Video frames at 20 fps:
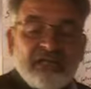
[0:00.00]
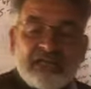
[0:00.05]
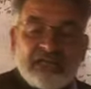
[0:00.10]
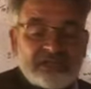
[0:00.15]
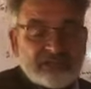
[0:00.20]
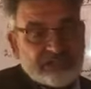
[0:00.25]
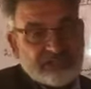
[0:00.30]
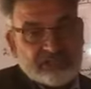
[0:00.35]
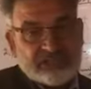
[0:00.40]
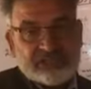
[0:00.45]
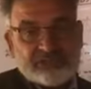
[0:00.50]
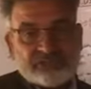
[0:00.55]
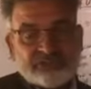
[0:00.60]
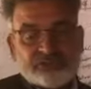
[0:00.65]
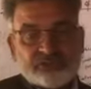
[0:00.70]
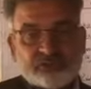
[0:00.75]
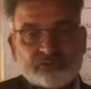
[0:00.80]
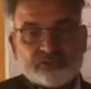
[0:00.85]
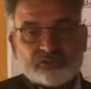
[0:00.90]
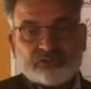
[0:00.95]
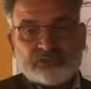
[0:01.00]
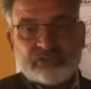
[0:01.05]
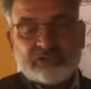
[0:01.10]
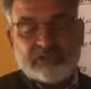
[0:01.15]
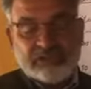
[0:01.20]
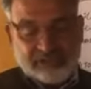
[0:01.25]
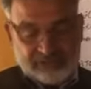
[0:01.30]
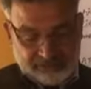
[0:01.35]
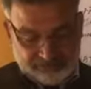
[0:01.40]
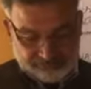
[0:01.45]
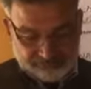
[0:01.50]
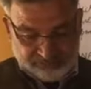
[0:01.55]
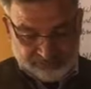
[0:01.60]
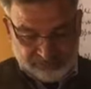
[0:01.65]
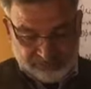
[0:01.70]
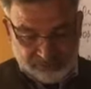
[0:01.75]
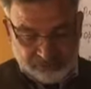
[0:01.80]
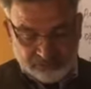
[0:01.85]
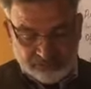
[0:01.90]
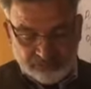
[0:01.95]
and the NGOs. We
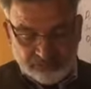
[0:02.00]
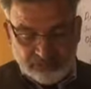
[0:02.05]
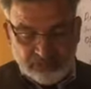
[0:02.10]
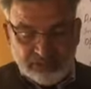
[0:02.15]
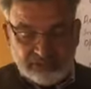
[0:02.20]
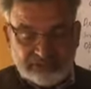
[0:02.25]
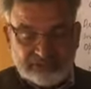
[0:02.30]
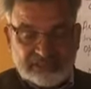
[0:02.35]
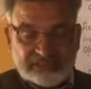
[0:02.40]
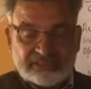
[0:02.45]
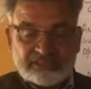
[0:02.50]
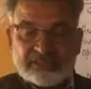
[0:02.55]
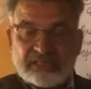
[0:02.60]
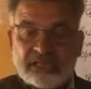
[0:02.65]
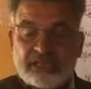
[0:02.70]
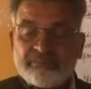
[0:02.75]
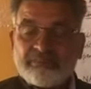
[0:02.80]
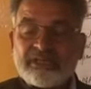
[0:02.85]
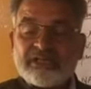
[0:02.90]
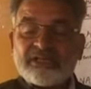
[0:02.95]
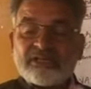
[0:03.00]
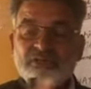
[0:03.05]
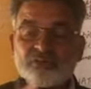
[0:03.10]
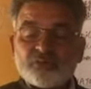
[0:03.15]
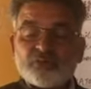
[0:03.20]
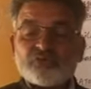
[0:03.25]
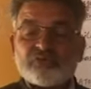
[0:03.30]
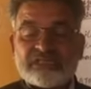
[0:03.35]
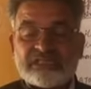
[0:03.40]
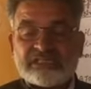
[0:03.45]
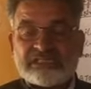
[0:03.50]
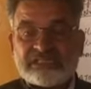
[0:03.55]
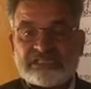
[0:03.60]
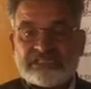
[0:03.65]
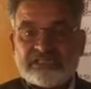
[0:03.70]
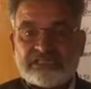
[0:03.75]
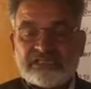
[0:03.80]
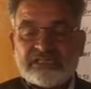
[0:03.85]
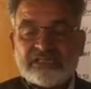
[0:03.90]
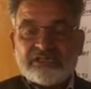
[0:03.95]
know that the American
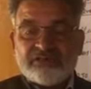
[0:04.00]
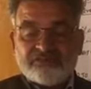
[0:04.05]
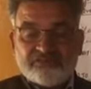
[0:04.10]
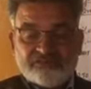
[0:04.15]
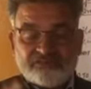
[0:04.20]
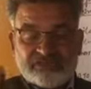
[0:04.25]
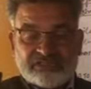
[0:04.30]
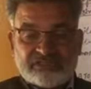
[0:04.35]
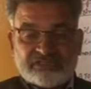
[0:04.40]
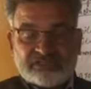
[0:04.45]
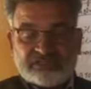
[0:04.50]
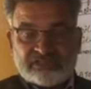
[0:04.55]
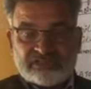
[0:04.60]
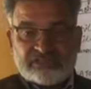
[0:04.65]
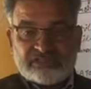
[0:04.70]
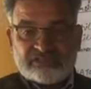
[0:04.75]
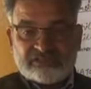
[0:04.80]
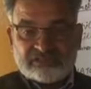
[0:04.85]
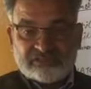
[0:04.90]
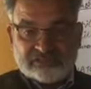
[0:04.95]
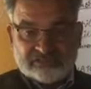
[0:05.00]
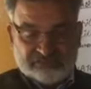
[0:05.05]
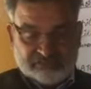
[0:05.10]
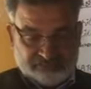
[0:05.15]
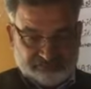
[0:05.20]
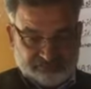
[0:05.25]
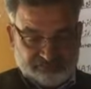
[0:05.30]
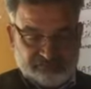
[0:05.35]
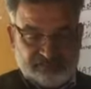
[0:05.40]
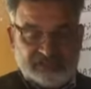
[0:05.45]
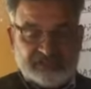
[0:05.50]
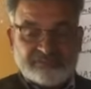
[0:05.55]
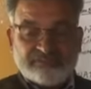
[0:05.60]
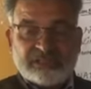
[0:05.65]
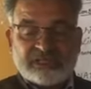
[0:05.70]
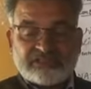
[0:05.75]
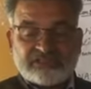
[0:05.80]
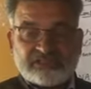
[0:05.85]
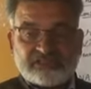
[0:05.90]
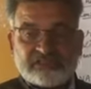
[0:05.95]
society, which is very
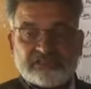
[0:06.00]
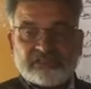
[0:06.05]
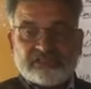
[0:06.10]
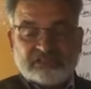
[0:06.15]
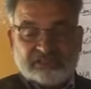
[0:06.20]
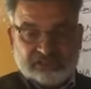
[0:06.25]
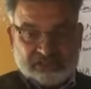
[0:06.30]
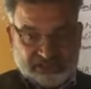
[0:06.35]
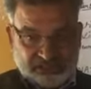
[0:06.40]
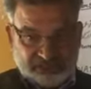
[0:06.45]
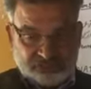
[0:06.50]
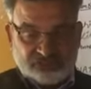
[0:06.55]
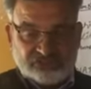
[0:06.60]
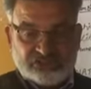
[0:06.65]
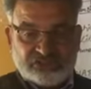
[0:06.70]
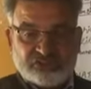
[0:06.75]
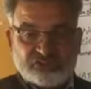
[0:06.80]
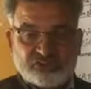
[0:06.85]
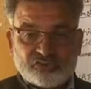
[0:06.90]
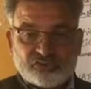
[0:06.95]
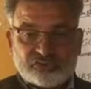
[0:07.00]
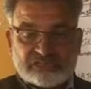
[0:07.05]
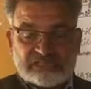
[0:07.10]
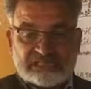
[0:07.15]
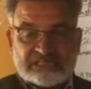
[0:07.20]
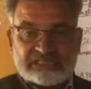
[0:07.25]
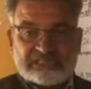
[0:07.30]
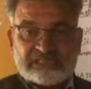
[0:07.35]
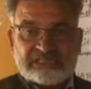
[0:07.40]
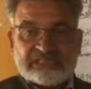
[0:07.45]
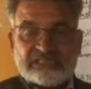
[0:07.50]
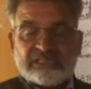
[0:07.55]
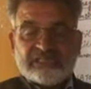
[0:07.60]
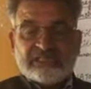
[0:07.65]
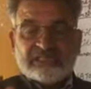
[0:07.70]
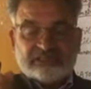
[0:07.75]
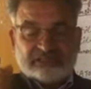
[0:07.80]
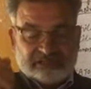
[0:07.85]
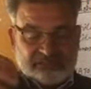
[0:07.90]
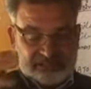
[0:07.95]
much educated society,
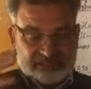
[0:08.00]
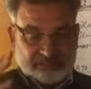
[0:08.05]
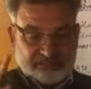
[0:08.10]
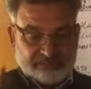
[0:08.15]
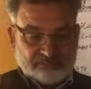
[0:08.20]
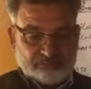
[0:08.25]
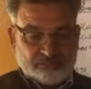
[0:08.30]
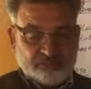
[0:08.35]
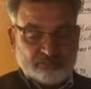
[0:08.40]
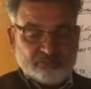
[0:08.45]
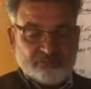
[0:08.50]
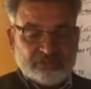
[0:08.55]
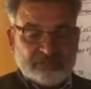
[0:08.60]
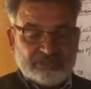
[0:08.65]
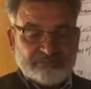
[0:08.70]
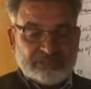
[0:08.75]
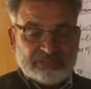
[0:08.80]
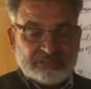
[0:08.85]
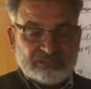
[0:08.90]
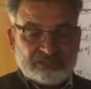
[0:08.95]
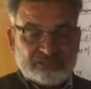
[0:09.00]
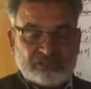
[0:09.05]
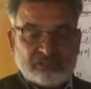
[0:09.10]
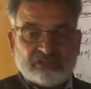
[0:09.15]
the very much